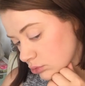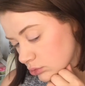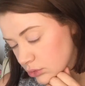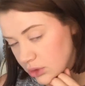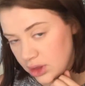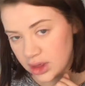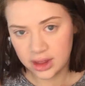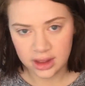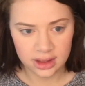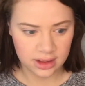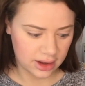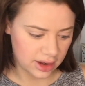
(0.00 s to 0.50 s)

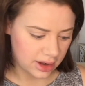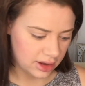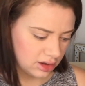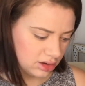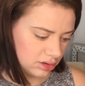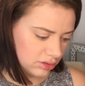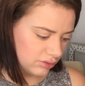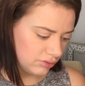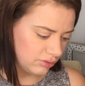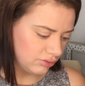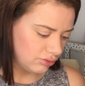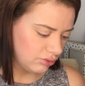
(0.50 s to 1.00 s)
Yeah, that
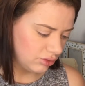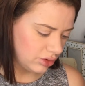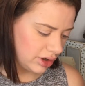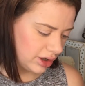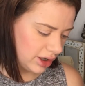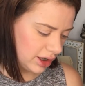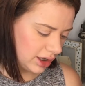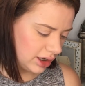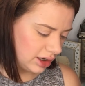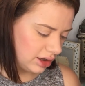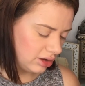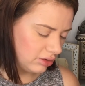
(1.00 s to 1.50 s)
is
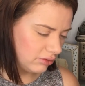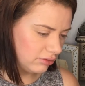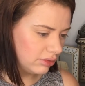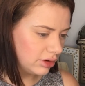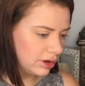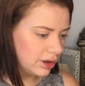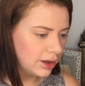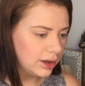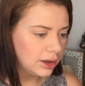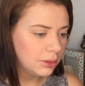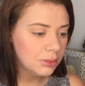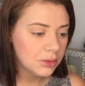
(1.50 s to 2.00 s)
really,
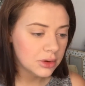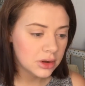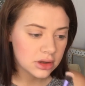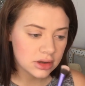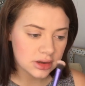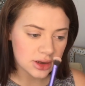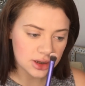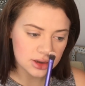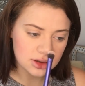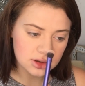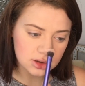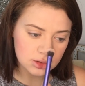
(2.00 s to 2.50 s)
really
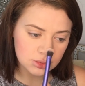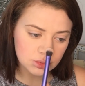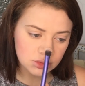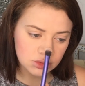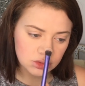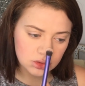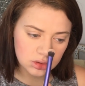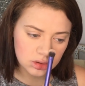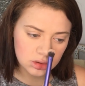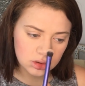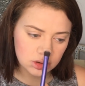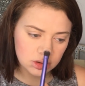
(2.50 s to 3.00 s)
pretty. So I'm
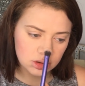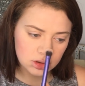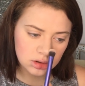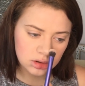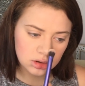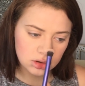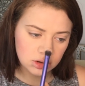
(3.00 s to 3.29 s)
just gonna